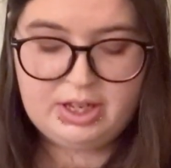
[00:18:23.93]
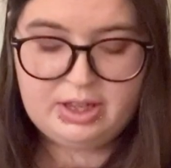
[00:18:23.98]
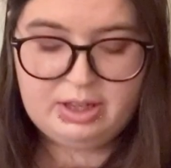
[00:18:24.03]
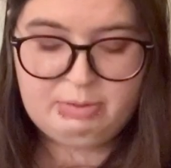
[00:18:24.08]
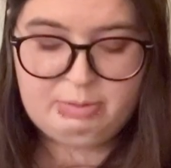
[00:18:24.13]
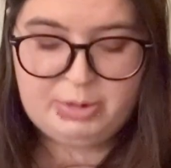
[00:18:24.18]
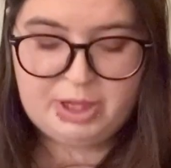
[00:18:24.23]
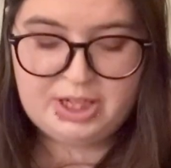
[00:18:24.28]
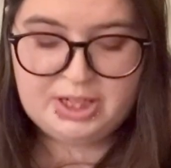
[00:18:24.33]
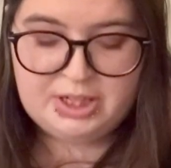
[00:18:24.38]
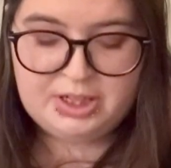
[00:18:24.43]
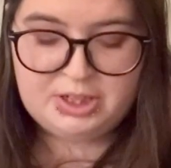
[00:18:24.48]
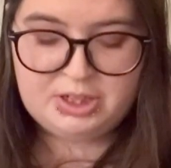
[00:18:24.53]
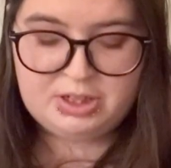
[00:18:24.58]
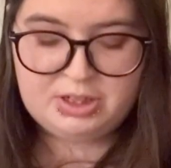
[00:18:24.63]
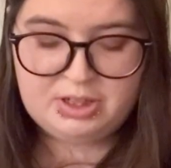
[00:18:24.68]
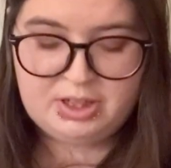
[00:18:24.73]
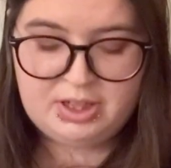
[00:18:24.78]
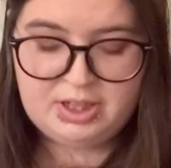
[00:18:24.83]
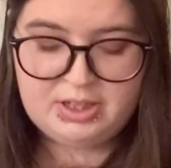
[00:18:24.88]
The
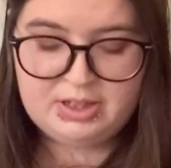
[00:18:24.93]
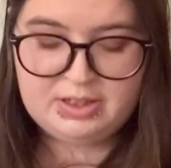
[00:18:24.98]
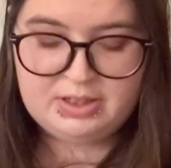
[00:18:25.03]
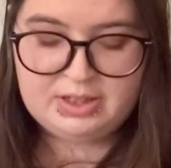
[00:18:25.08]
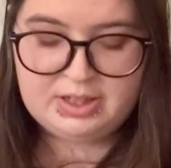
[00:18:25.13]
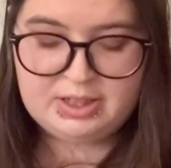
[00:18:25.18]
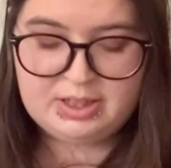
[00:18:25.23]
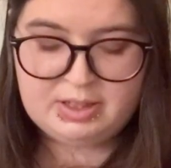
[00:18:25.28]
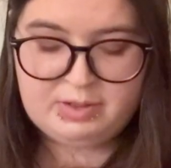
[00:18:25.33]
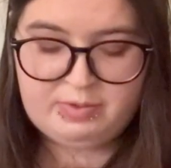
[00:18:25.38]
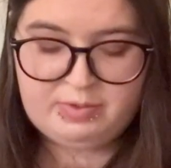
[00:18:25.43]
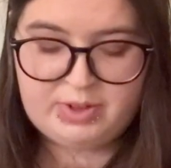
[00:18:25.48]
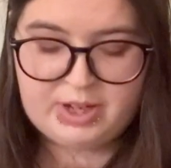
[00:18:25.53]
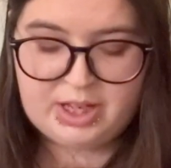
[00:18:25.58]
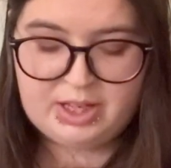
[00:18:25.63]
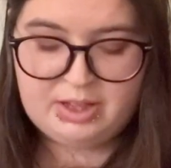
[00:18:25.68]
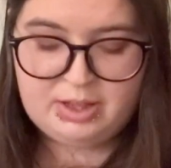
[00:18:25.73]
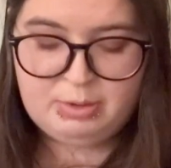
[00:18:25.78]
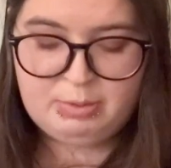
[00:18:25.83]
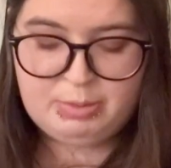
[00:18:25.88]
Banished Lands has a
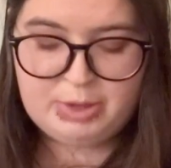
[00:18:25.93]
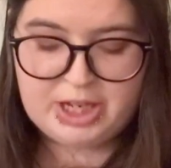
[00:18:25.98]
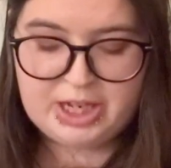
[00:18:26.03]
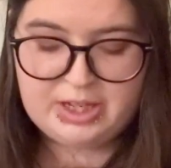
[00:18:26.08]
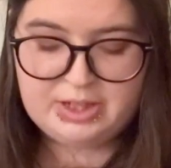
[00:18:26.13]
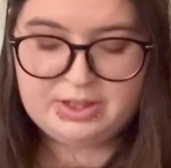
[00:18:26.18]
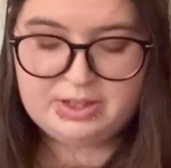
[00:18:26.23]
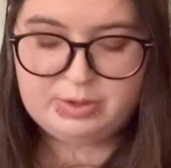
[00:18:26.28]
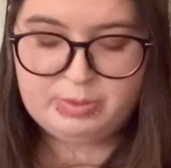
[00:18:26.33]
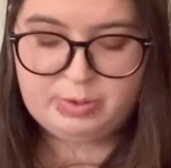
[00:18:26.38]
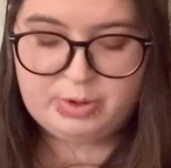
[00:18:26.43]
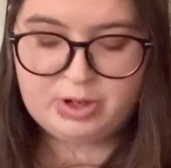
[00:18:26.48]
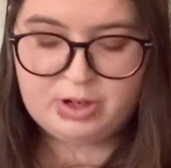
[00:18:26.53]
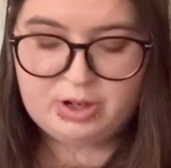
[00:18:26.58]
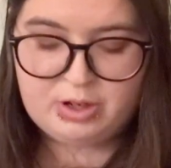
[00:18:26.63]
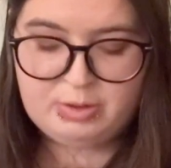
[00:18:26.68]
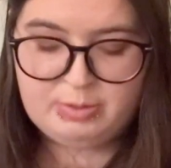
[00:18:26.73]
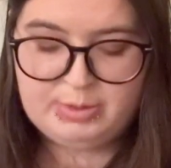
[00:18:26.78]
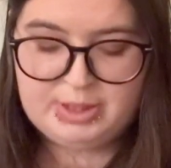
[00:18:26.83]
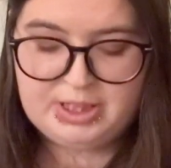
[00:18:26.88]
violent past where
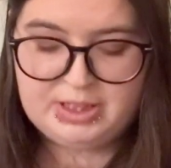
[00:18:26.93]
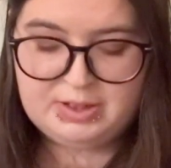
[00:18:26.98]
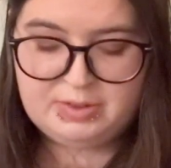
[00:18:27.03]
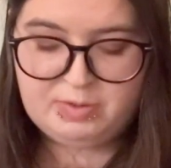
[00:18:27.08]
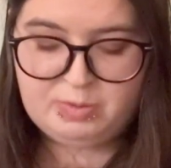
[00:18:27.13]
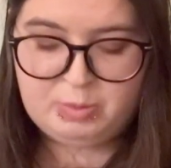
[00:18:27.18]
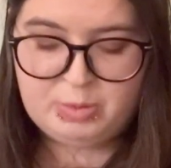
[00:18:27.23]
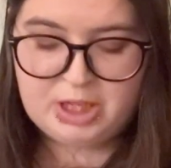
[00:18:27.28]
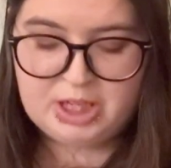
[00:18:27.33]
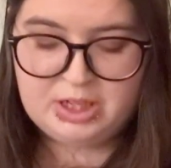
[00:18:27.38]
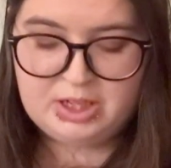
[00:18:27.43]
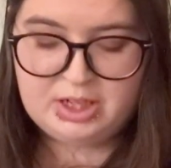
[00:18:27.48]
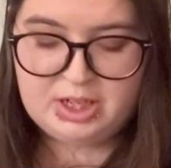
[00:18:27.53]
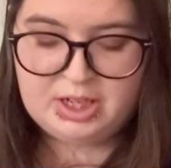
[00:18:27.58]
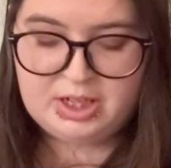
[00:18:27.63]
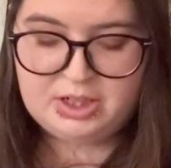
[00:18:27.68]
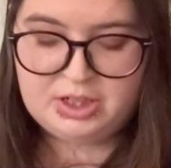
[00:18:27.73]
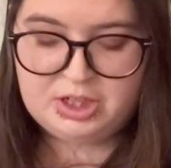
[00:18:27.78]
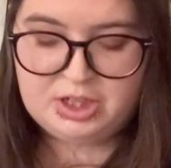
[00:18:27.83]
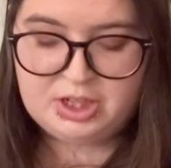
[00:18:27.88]
armies of men
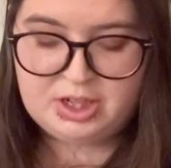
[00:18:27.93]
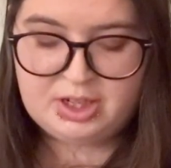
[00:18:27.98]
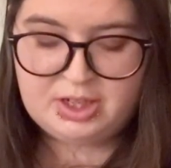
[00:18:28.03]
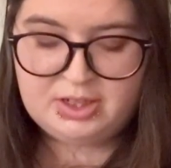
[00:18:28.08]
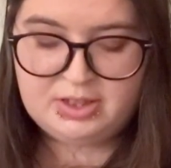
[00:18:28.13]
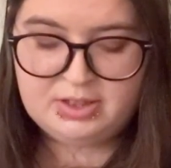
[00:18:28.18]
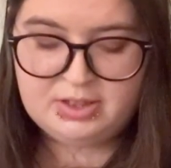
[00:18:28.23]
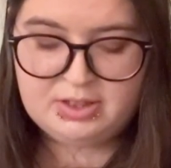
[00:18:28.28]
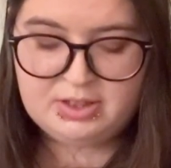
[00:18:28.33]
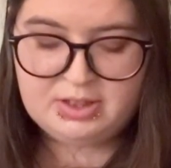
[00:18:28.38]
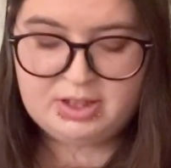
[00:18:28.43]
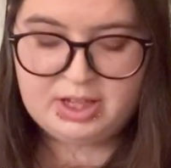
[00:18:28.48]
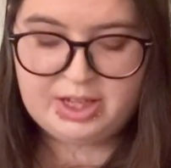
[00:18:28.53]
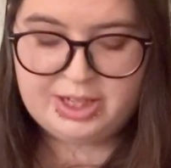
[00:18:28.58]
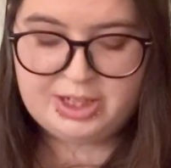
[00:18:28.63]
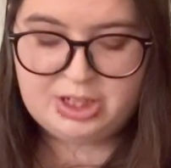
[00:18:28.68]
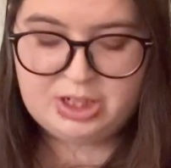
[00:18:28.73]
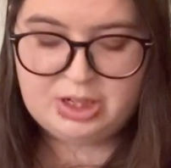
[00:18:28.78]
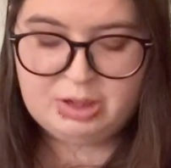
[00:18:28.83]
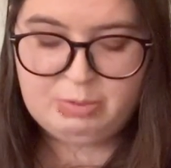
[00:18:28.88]
and giants
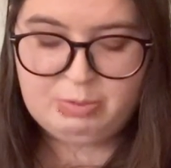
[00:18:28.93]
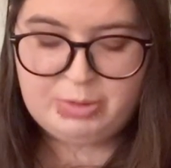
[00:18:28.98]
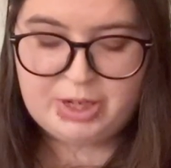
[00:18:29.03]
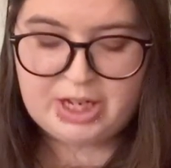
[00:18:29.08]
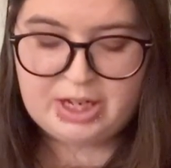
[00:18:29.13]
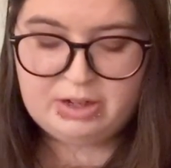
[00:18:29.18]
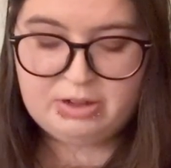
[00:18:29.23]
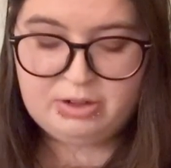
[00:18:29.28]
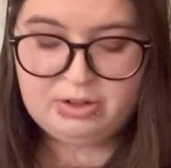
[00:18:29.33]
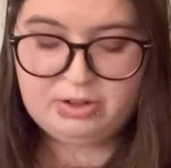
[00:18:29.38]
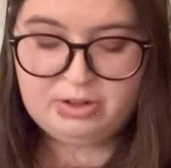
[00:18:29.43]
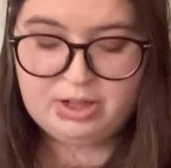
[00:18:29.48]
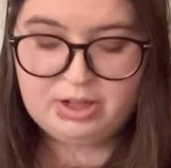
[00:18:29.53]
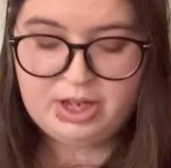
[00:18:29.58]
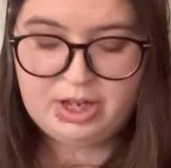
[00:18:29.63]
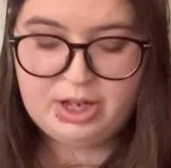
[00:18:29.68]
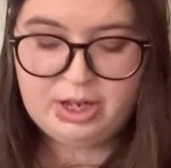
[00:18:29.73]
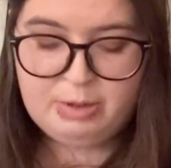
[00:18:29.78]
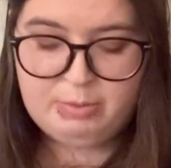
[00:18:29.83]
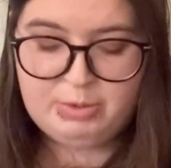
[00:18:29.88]
clashed in battle,
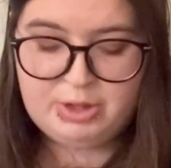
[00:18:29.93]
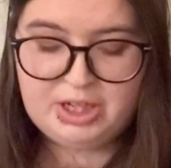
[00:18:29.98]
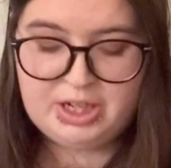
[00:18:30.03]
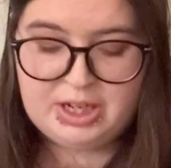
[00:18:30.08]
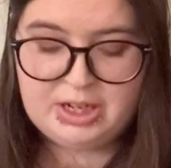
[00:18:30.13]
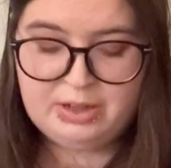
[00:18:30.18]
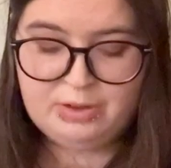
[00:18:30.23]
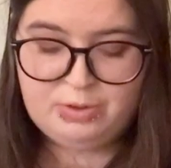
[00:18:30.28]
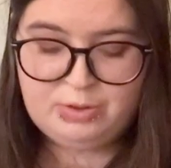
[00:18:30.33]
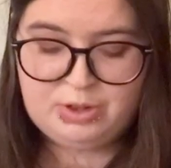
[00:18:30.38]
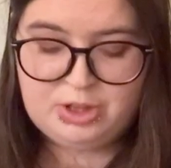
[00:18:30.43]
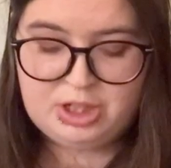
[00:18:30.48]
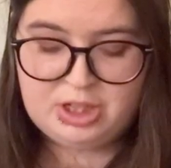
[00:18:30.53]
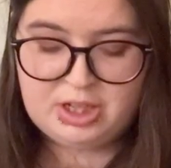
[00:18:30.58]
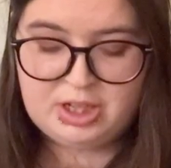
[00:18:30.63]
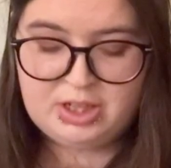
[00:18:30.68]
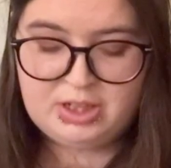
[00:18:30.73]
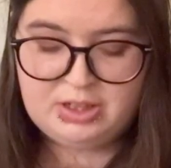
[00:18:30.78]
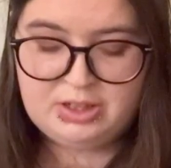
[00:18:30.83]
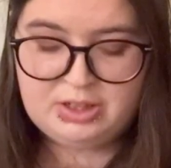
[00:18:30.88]
but now
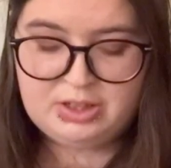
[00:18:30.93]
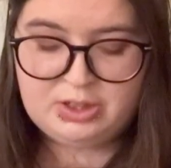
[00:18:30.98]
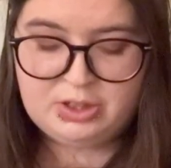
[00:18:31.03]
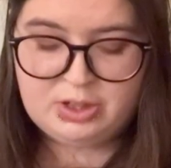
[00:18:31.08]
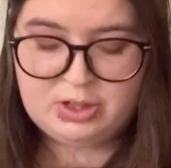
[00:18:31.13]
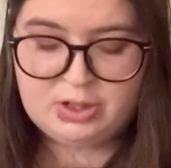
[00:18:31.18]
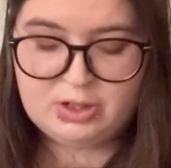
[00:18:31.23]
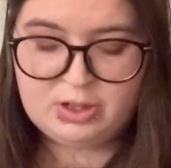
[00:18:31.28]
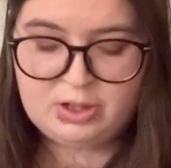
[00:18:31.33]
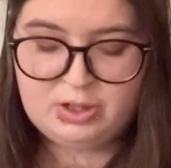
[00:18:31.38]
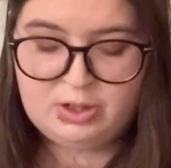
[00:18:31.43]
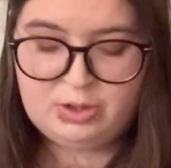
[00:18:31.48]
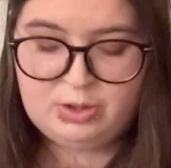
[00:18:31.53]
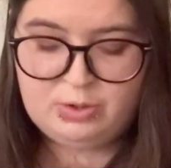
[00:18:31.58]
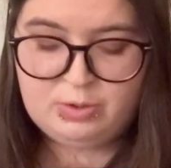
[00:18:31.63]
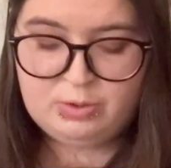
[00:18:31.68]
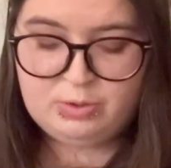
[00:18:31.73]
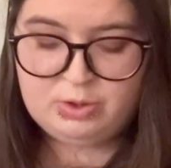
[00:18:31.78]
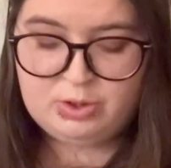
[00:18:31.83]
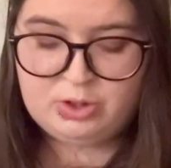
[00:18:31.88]
giants stir
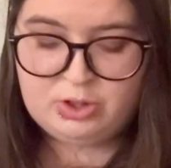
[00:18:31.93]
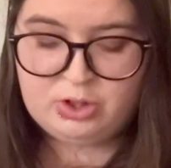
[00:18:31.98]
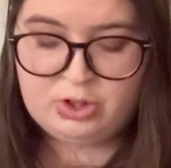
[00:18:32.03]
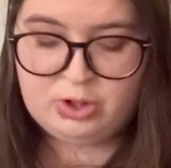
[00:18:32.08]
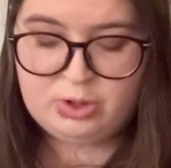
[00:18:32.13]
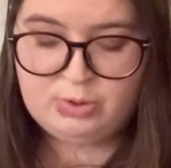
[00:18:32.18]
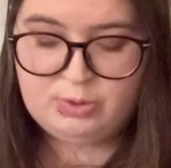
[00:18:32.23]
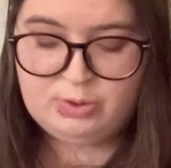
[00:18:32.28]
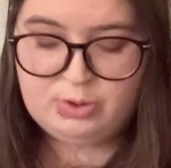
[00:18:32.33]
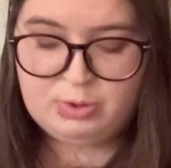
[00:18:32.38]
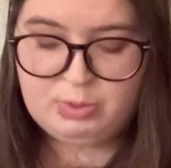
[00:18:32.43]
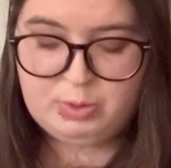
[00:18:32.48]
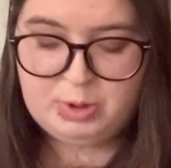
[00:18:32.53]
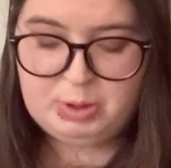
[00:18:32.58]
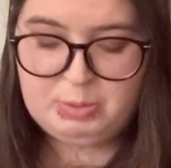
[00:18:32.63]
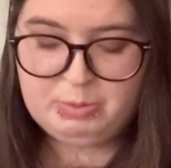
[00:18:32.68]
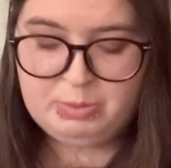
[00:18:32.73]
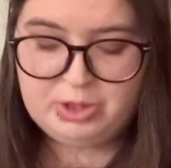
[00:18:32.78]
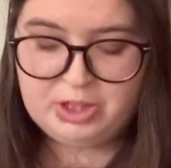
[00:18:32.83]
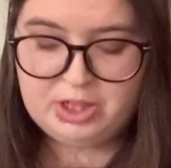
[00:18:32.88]
anew, stones
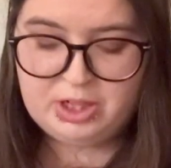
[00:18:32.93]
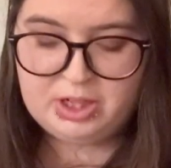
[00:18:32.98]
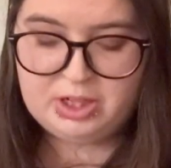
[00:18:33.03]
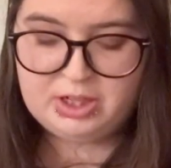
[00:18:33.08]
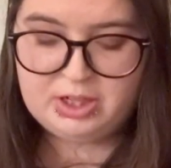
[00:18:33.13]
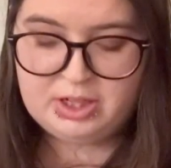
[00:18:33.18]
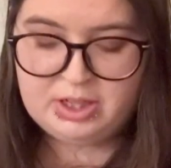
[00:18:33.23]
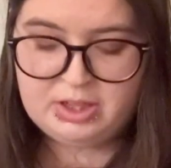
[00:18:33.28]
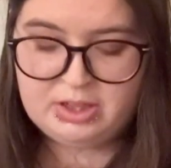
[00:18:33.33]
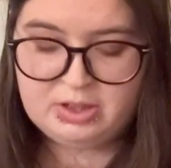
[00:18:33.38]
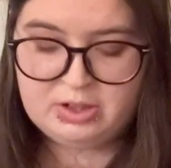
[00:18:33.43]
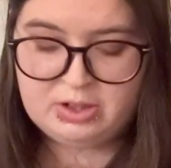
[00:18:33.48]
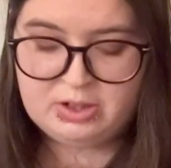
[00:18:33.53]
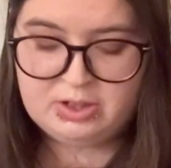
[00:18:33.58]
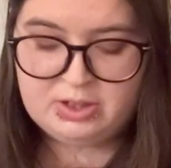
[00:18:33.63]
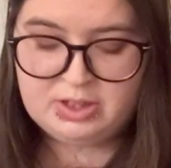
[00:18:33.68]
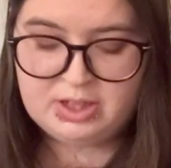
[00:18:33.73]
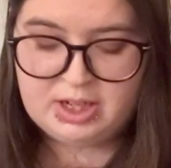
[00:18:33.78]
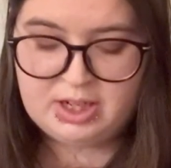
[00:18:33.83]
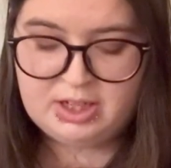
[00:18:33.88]
weep blood, and there are
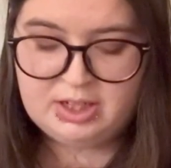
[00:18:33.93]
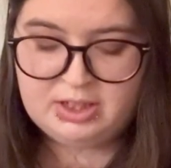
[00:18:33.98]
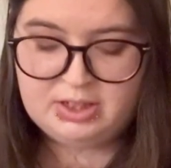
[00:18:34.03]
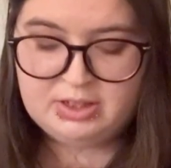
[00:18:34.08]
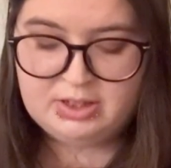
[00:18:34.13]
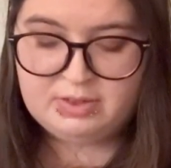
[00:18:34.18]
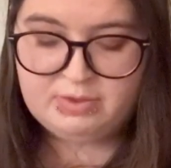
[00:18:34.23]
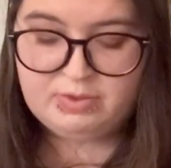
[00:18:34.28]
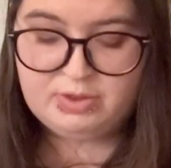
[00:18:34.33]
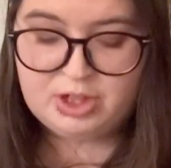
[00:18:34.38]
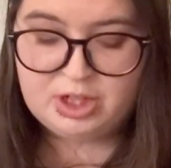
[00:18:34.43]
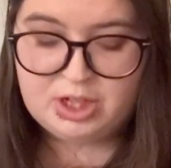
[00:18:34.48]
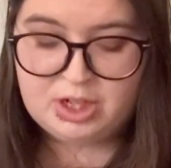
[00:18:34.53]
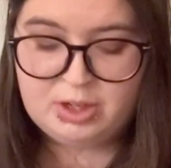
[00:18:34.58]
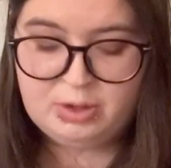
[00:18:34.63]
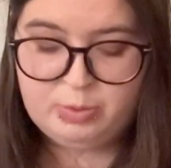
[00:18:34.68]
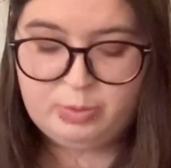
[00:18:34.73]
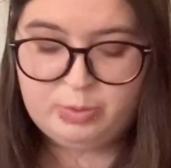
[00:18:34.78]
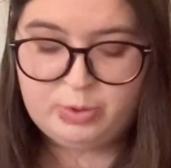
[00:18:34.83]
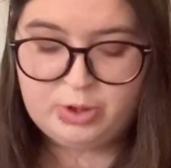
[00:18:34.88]
sightings of
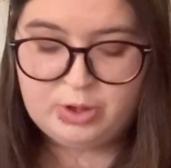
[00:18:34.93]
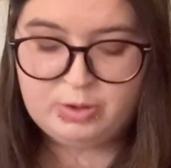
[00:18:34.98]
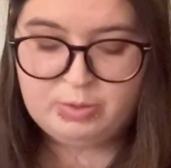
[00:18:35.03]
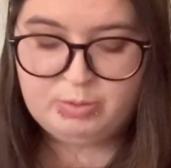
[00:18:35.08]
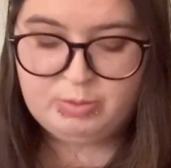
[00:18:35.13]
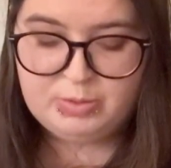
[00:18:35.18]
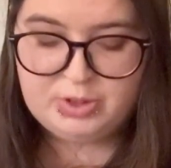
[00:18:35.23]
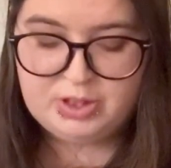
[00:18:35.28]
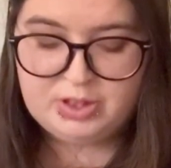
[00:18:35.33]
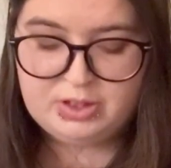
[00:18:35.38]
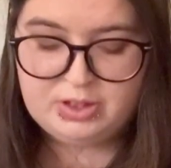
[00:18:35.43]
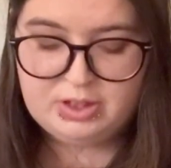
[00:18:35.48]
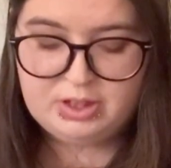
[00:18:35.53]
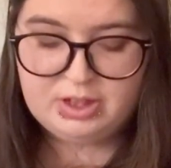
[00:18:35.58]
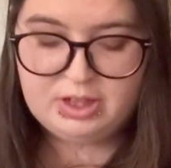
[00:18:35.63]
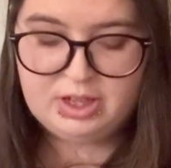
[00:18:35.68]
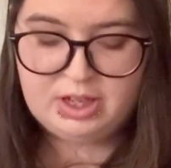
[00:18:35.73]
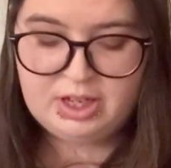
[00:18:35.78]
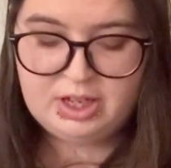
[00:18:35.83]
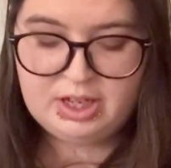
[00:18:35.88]
giant worms.
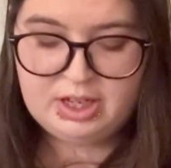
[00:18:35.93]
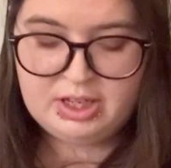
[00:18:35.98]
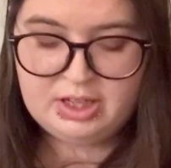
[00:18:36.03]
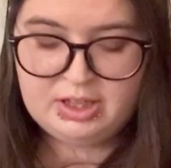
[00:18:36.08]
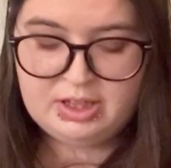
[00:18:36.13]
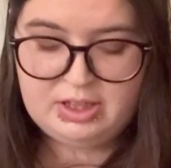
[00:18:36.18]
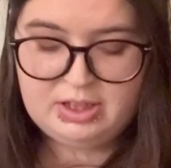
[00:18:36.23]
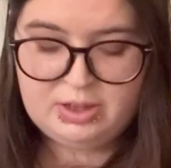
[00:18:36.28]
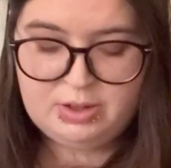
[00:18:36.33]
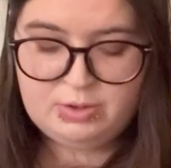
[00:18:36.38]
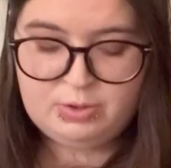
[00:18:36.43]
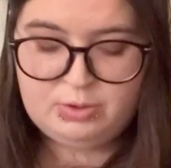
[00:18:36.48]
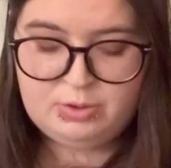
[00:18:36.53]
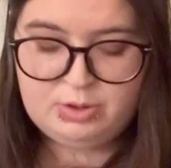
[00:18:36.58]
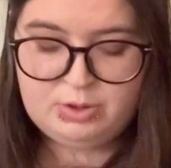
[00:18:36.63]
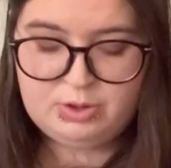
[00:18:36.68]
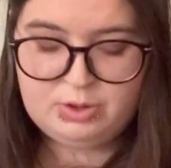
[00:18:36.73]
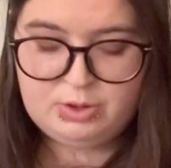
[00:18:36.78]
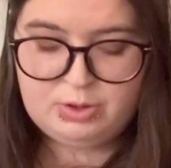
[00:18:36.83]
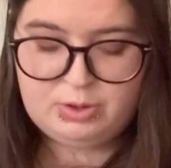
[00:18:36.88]
Those